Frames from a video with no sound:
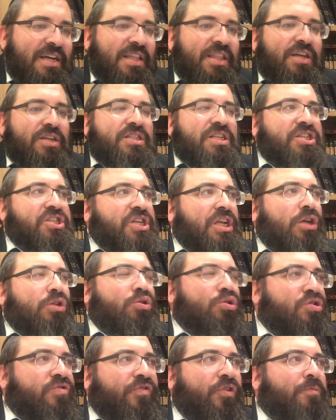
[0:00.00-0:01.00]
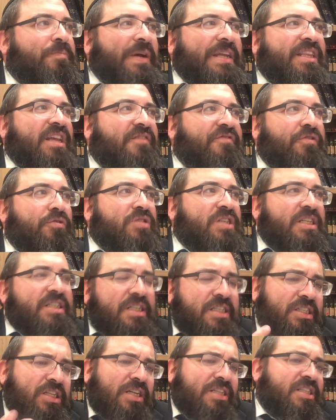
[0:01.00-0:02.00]
there's a Shilot Uchuvot Bet Avi says
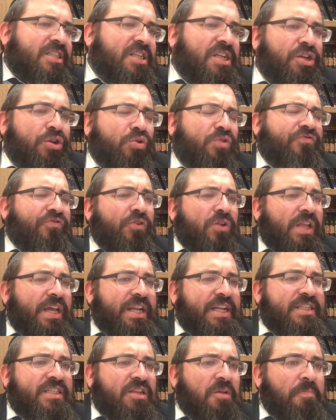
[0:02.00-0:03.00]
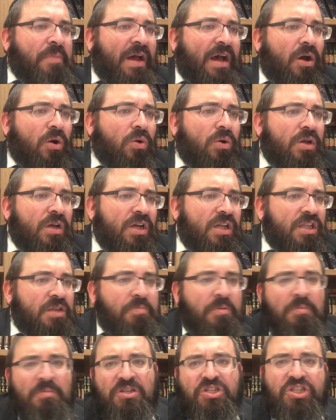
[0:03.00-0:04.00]
it's not sniut for ladies to bow, to
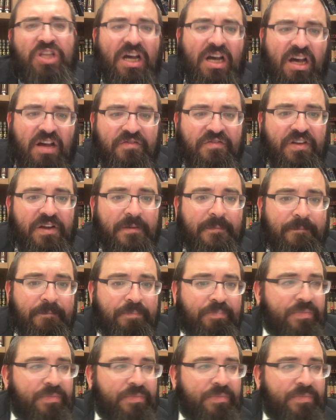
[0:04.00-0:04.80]
be mishtachaveh.